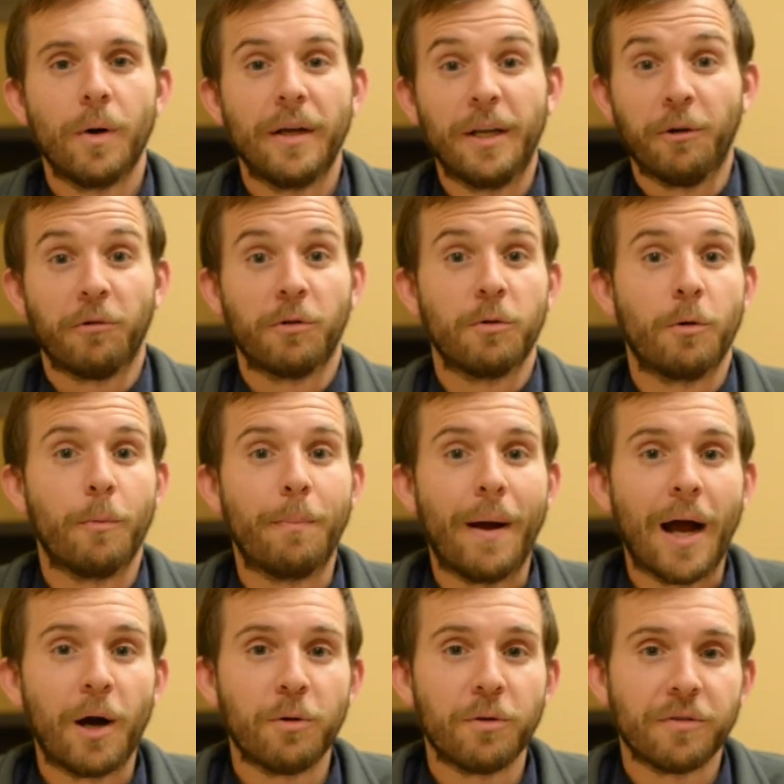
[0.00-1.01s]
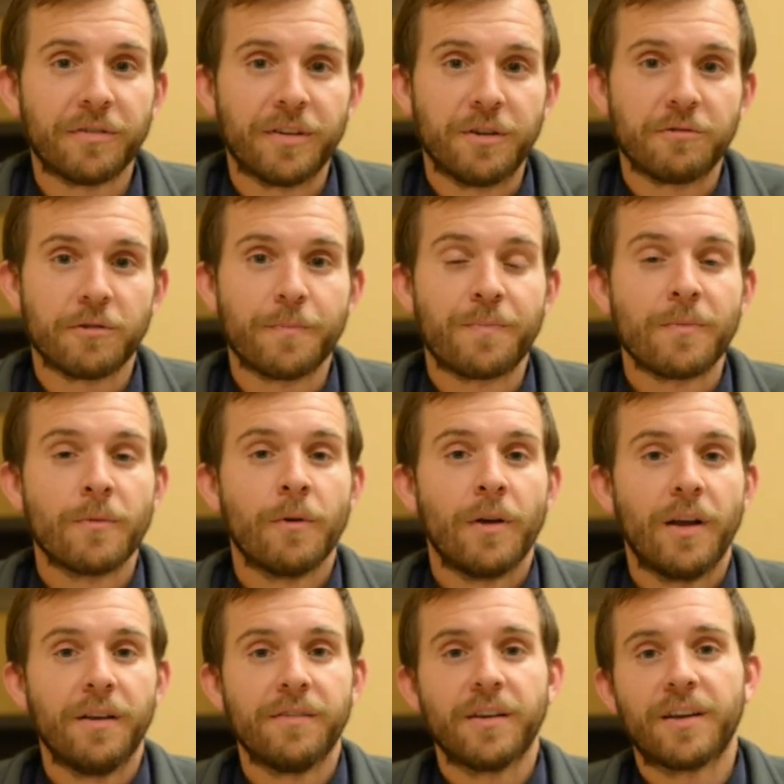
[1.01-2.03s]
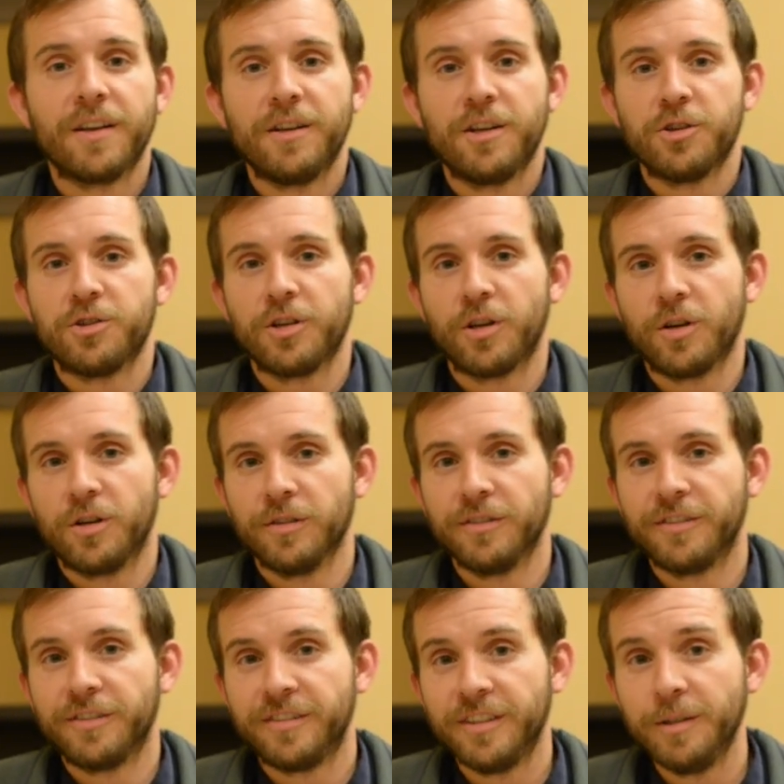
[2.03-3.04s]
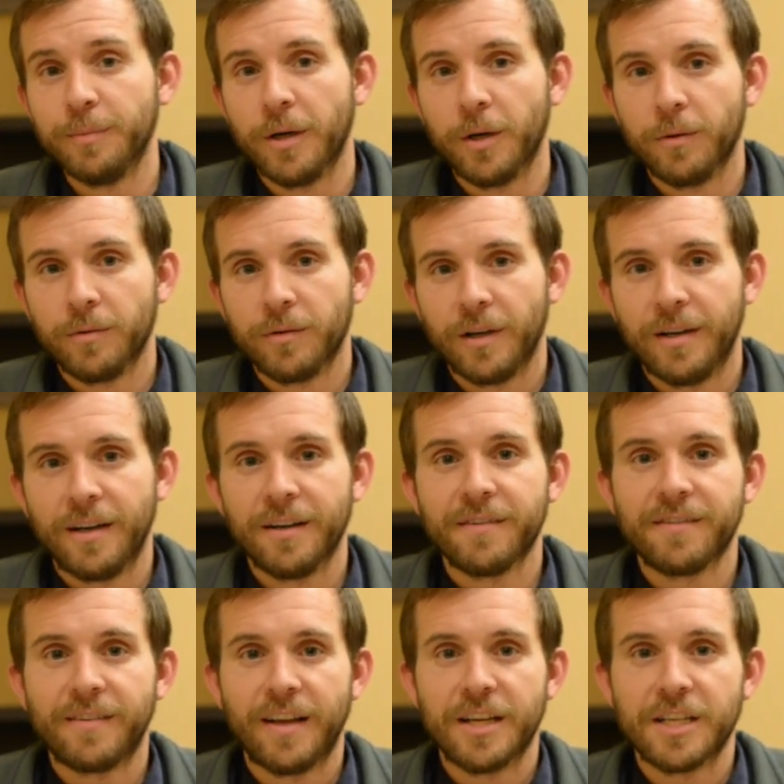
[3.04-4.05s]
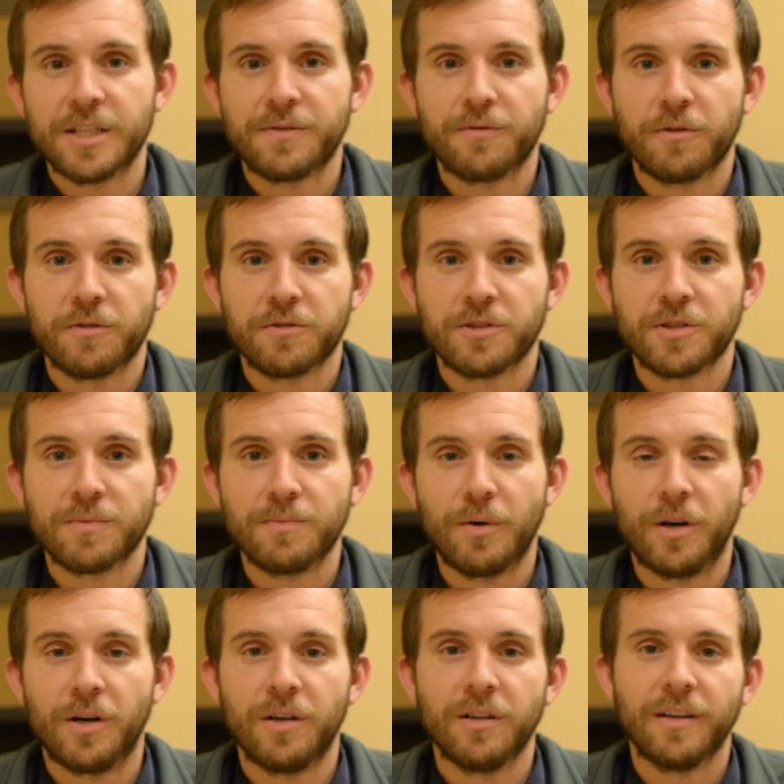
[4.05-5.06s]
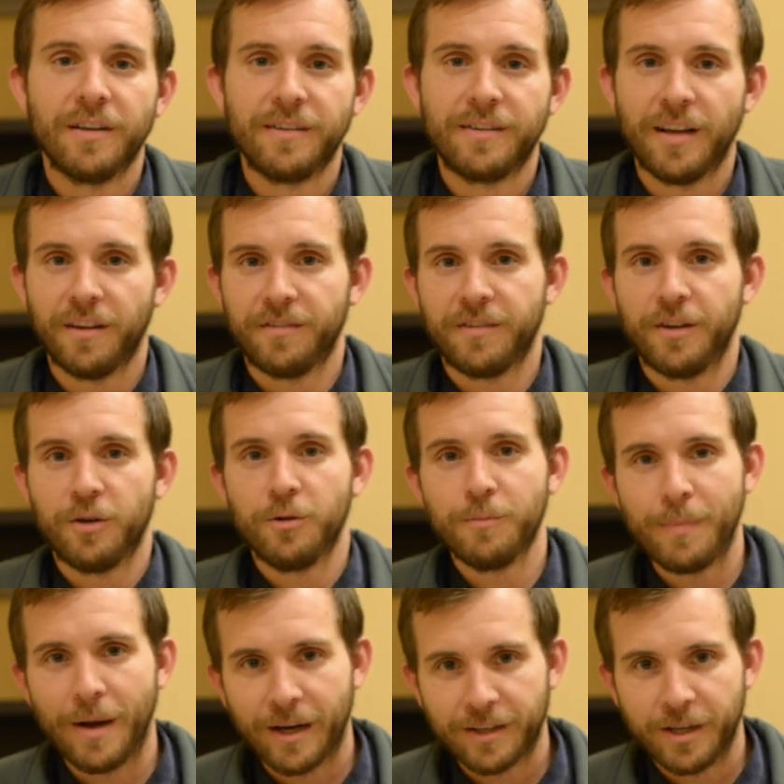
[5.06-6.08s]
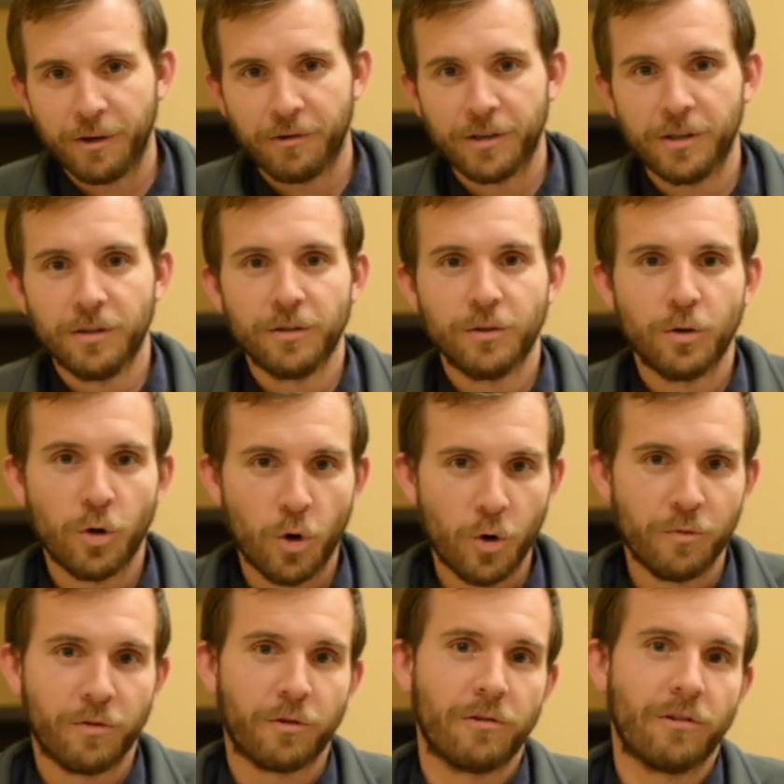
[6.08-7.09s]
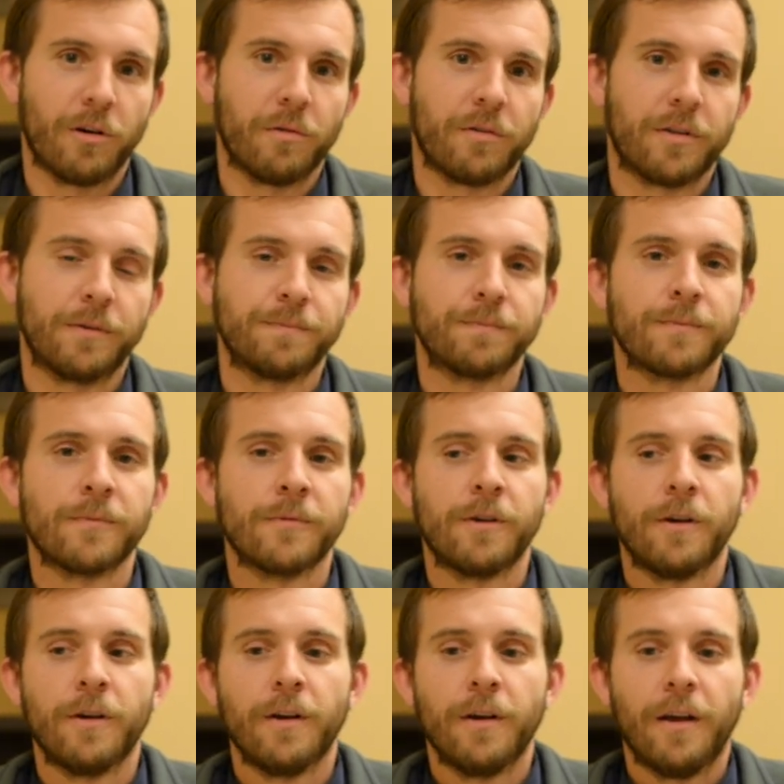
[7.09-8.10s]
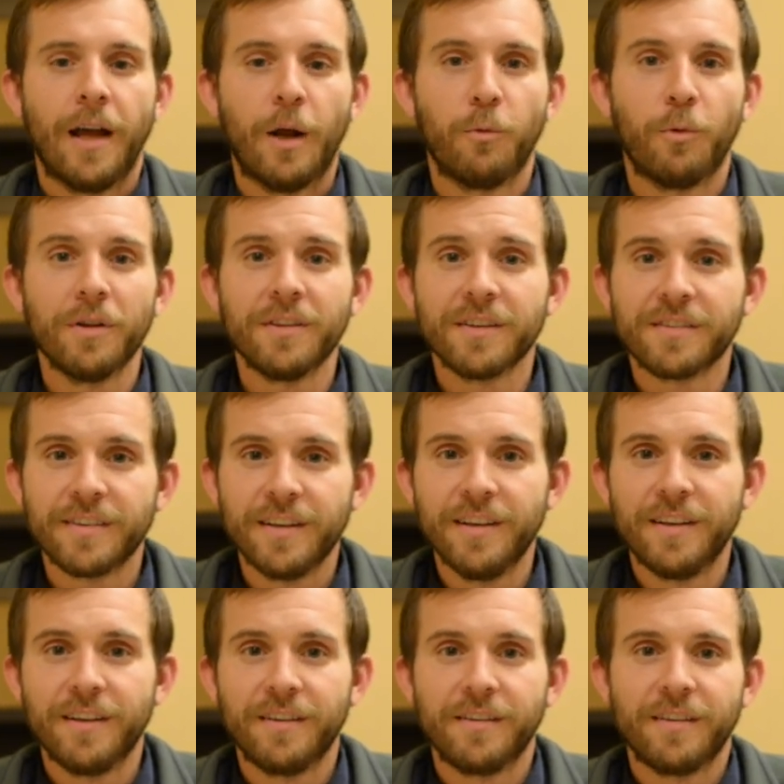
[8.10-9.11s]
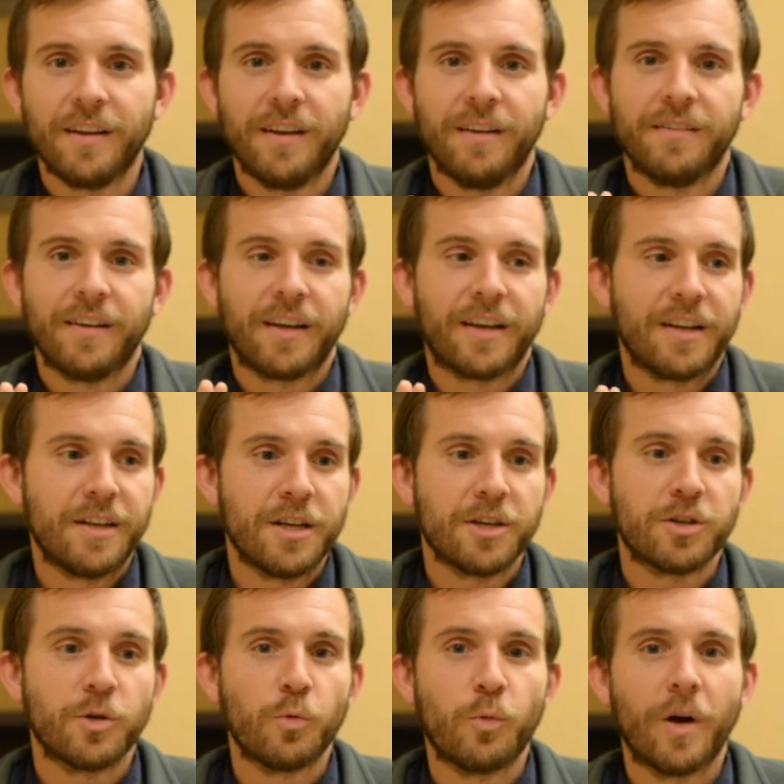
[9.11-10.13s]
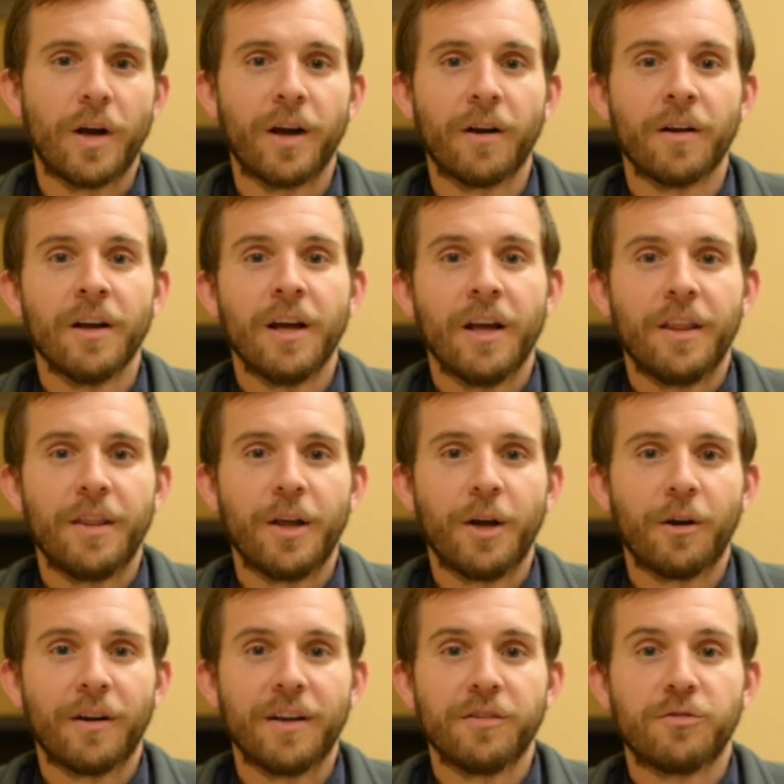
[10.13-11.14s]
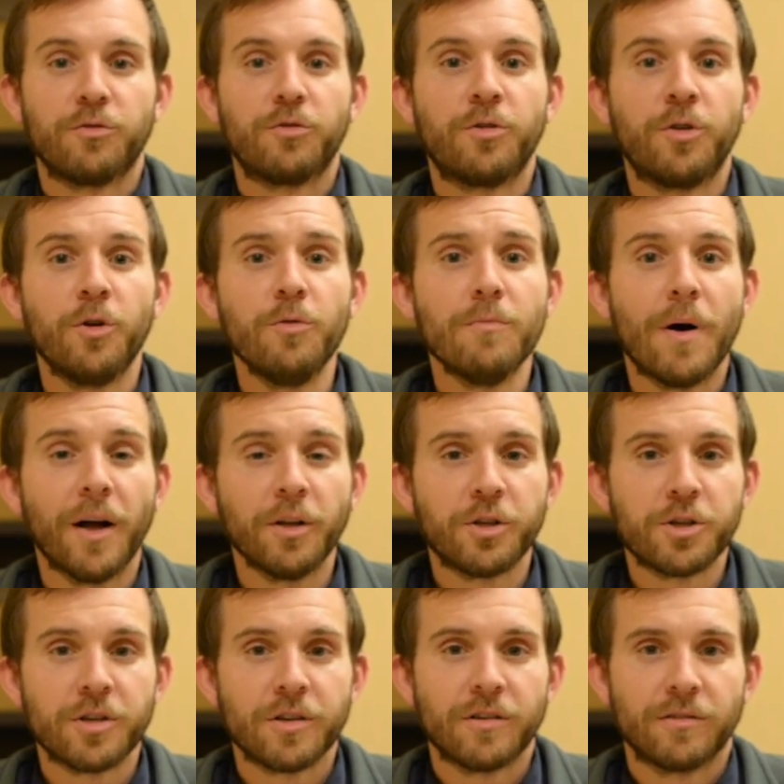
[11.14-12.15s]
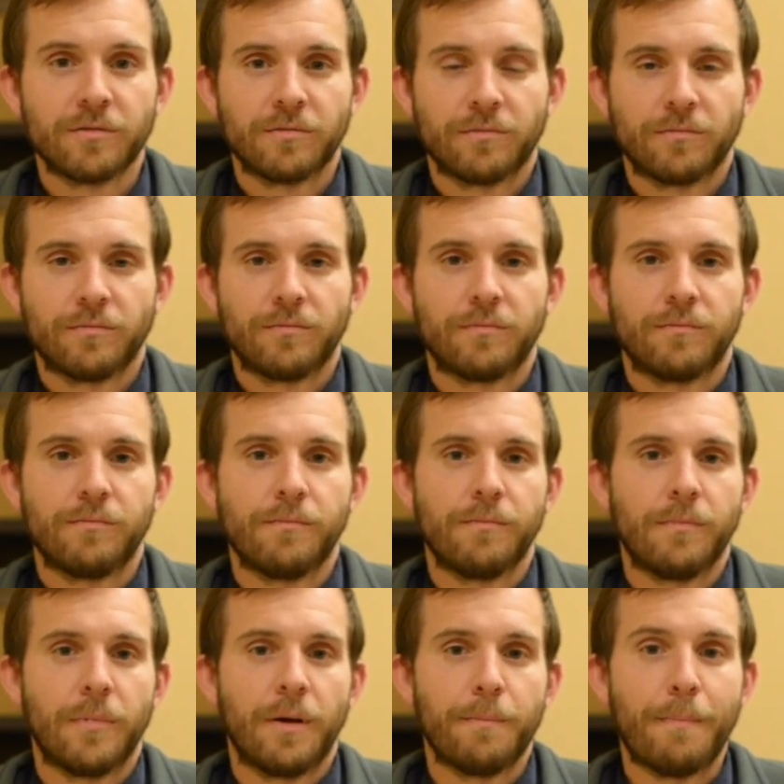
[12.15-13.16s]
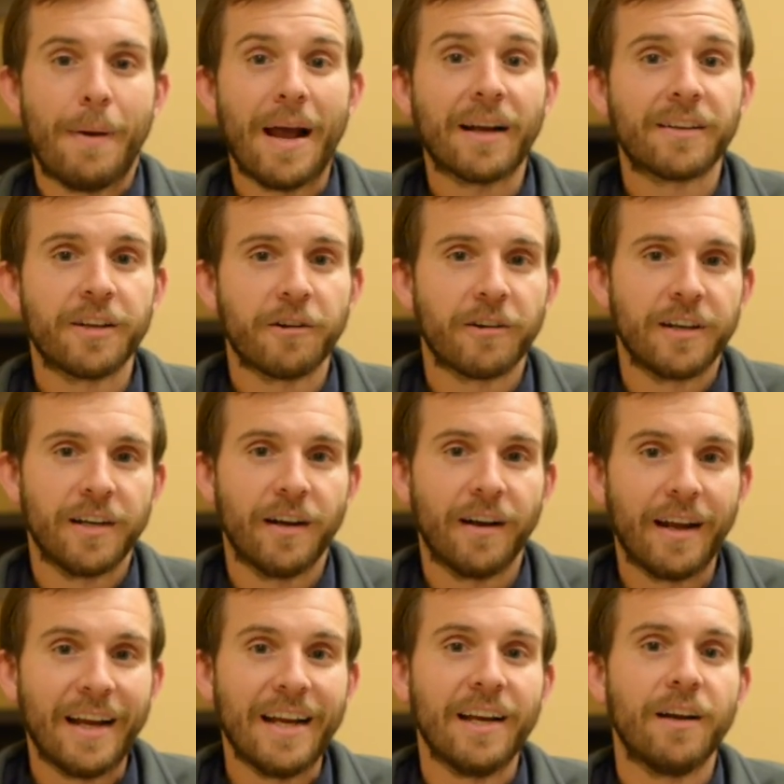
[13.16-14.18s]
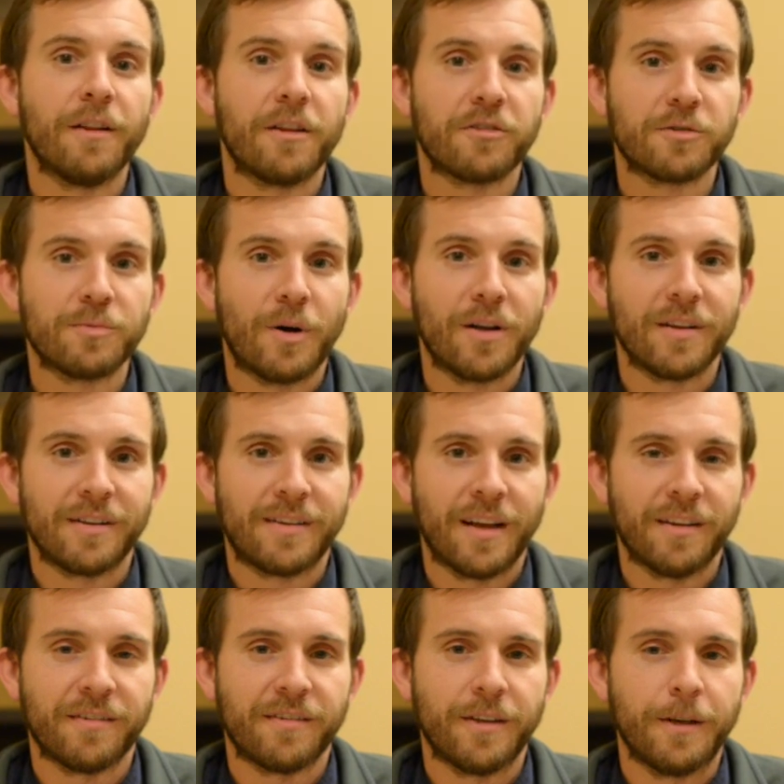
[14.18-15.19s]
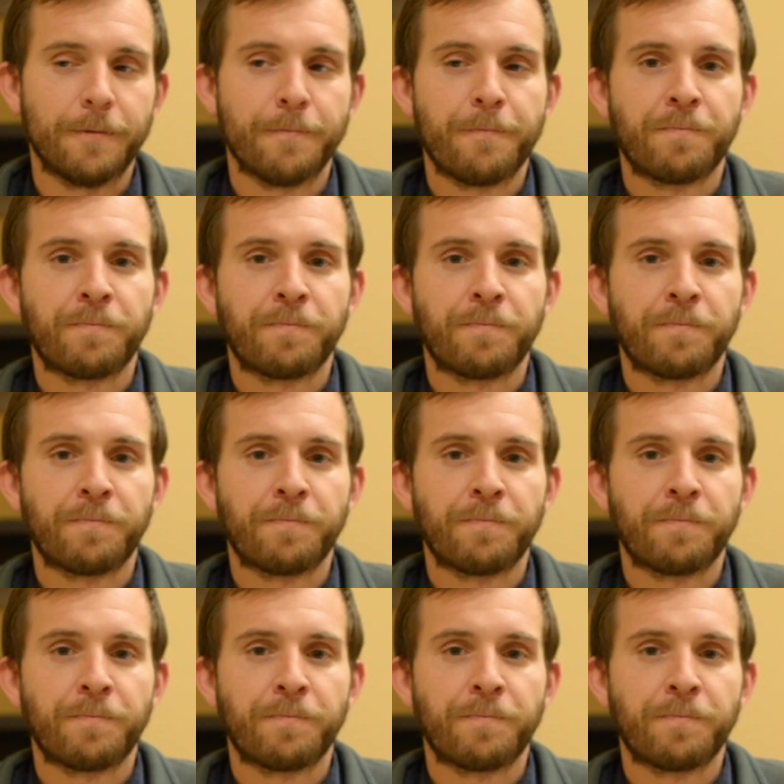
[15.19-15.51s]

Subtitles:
irritable bowel syndrome is a condition called SIBO, and it stands for small intestinal bacterial overgrowth. And what this is a condition where there is too much bacteria in the small intestine.